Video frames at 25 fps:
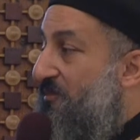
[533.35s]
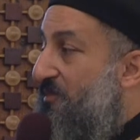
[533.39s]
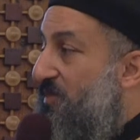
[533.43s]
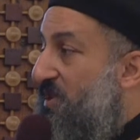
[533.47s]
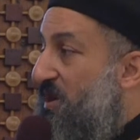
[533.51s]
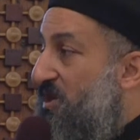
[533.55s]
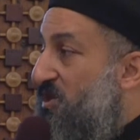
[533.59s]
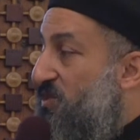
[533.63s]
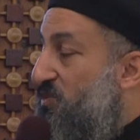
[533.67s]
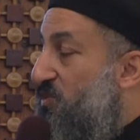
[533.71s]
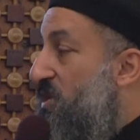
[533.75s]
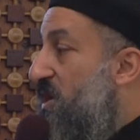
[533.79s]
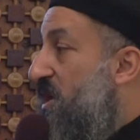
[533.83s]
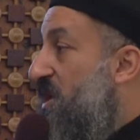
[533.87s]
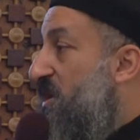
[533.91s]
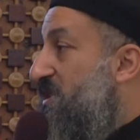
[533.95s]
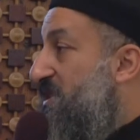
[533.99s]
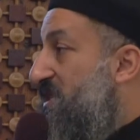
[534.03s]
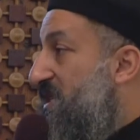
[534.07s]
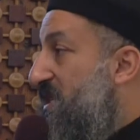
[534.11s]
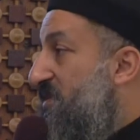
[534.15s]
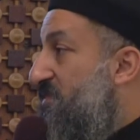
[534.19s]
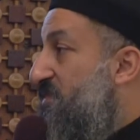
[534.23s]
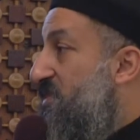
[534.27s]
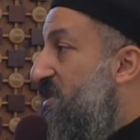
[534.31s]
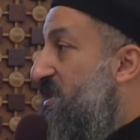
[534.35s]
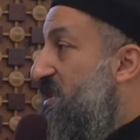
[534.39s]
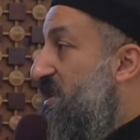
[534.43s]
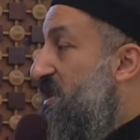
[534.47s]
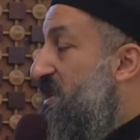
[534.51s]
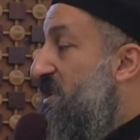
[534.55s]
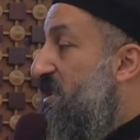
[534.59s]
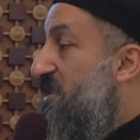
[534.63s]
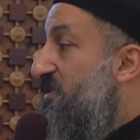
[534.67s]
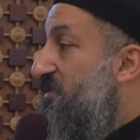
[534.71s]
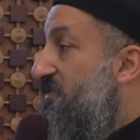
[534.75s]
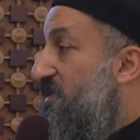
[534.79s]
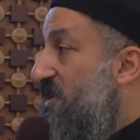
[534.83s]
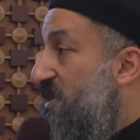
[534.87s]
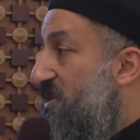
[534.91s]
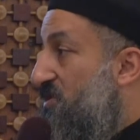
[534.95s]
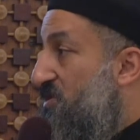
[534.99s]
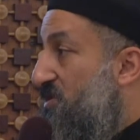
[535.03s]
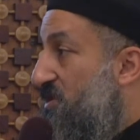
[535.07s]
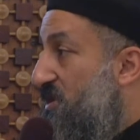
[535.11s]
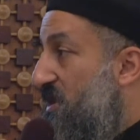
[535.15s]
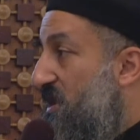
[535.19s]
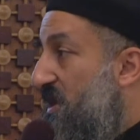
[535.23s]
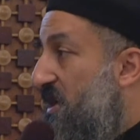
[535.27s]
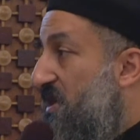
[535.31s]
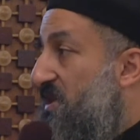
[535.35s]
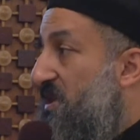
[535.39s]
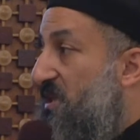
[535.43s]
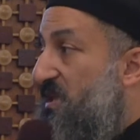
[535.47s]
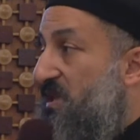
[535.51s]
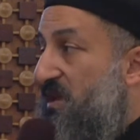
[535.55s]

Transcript: But we are celebrating the victory and the